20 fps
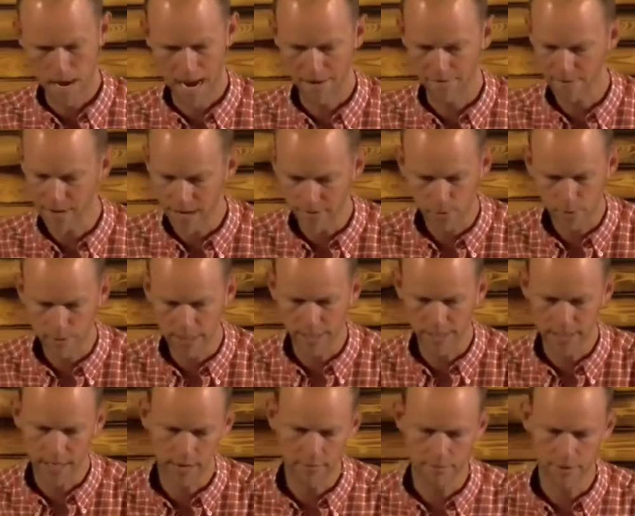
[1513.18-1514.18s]
I've never
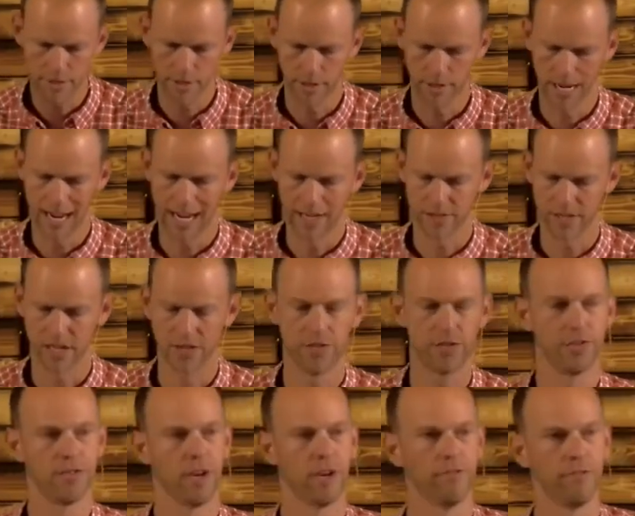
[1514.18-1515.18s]
been tempted as I
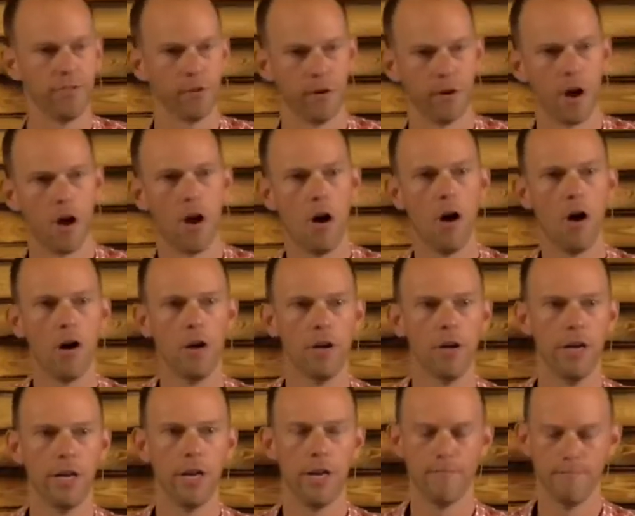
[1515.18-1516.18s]
suffered
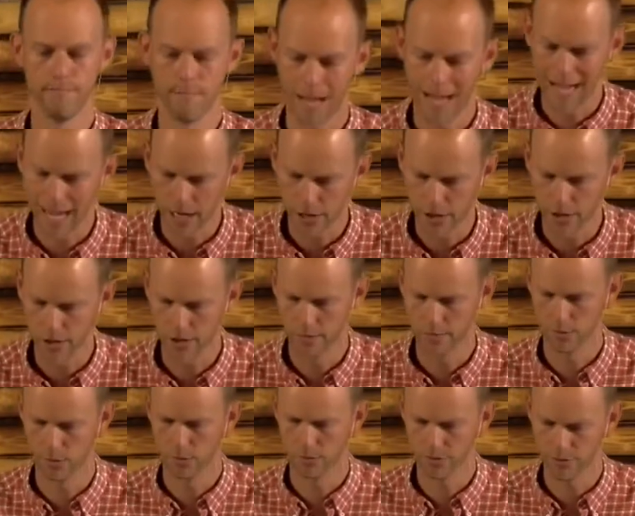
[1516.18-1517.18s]

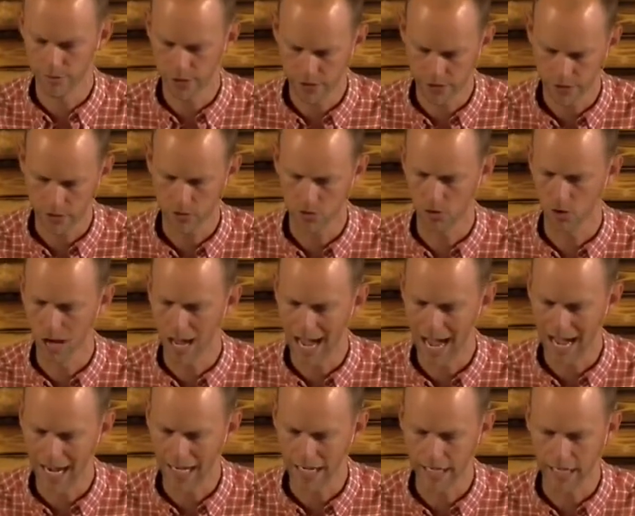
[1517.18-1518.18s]
unimaginable physical
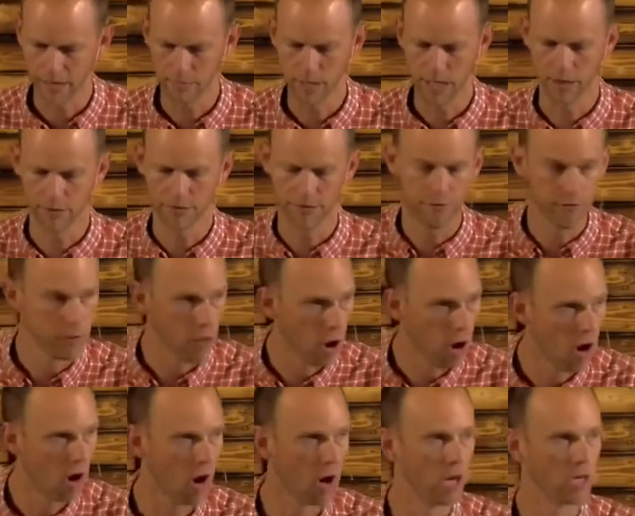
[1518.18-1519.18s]
agony, being
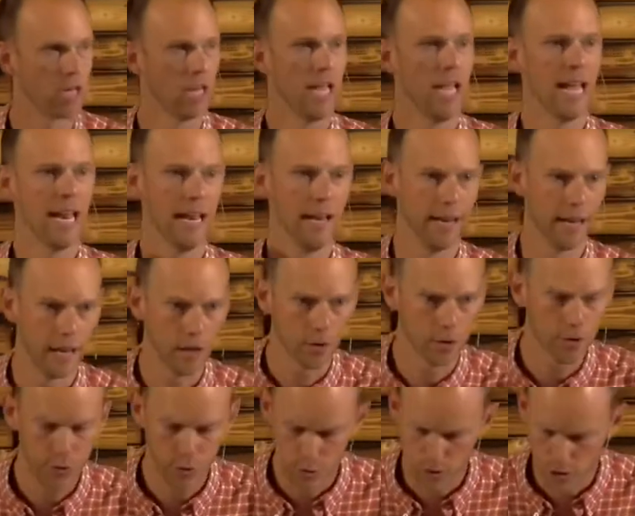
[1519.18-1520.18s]
flogged and
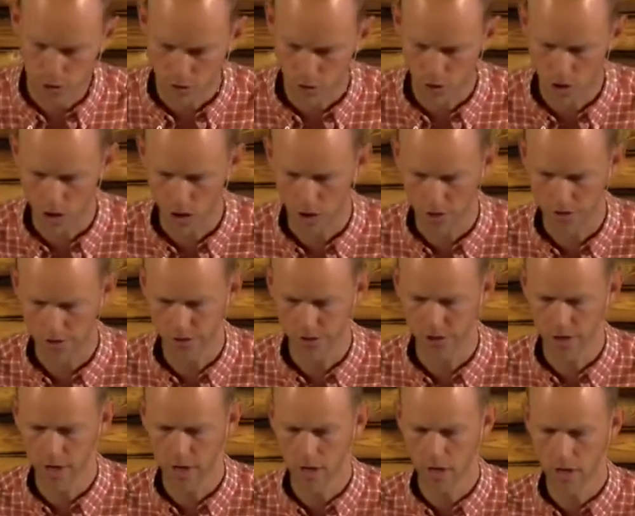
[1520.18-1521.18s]
nailed to a
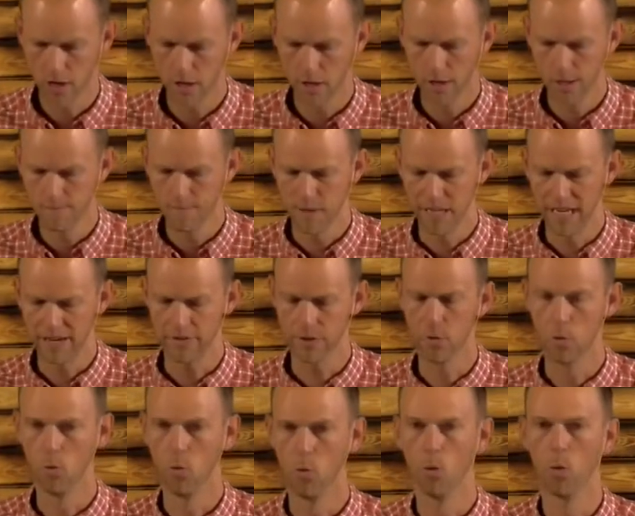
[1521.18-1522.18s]
cross and
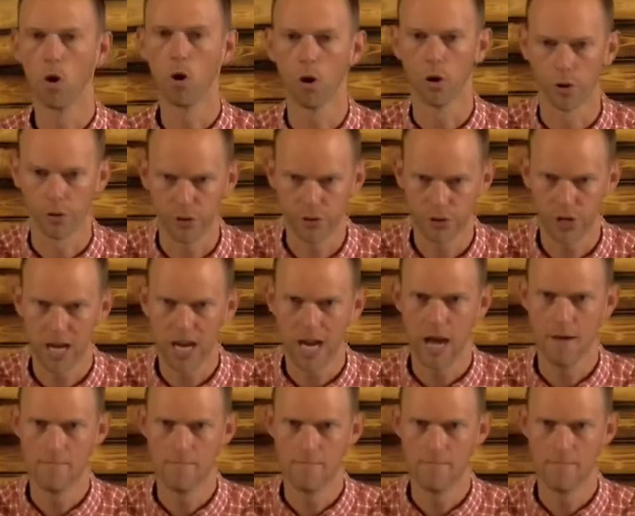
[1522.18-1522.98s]
even worse,